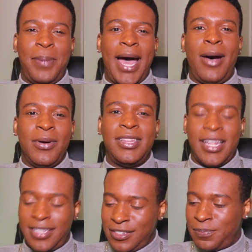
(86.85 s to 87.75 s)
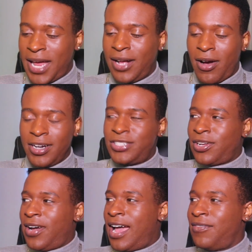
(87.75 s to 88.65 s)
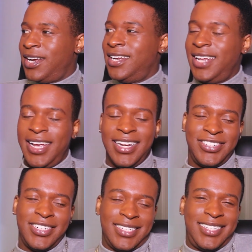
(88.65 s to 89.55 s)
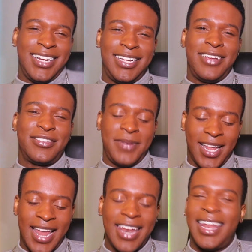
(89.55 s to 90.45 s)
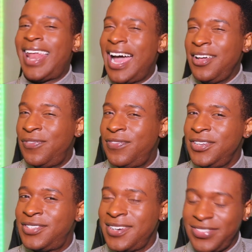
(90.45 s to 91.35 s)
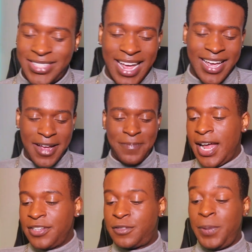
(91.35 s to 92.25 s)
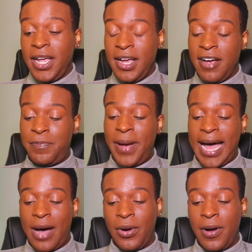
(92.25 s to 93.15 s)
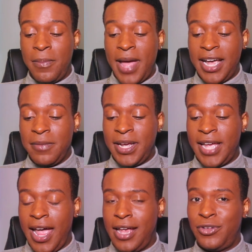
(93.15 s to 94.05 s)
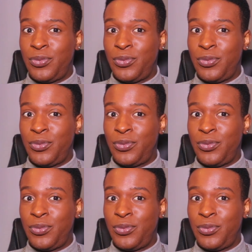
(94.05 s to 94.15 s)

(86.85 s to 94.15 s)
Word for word: power that these black artists are having, and it just, it gives me a lot of life. You see what I'm saying? Now, speaking of power, Meghan McCain